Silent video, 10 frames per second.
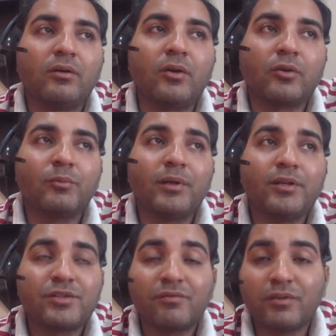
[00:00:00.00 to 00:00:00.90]

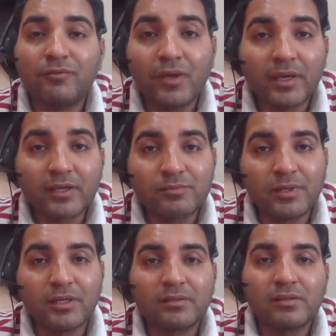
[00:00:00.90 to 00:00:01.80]
documentation with fake
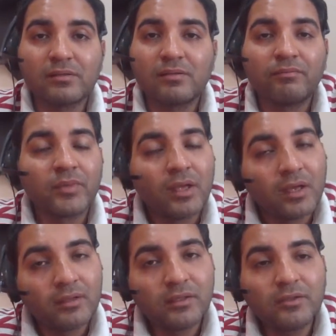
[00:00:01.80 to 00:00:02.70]
experiences
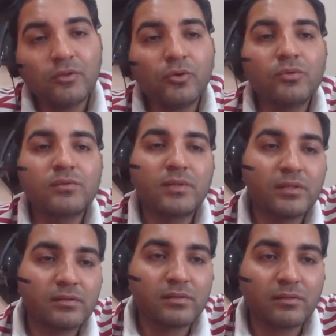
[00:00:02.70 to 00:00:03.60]
then those
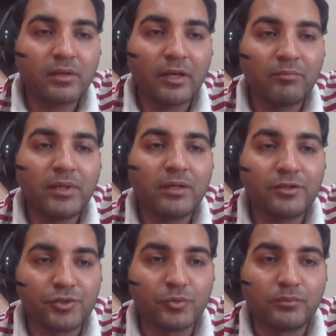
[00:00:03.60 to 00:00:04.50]
things can be an
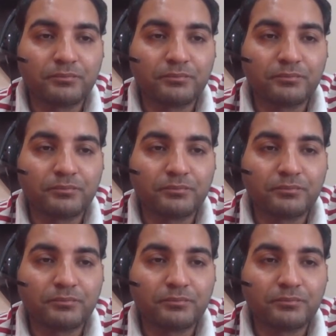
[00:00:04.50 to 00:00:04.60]
issue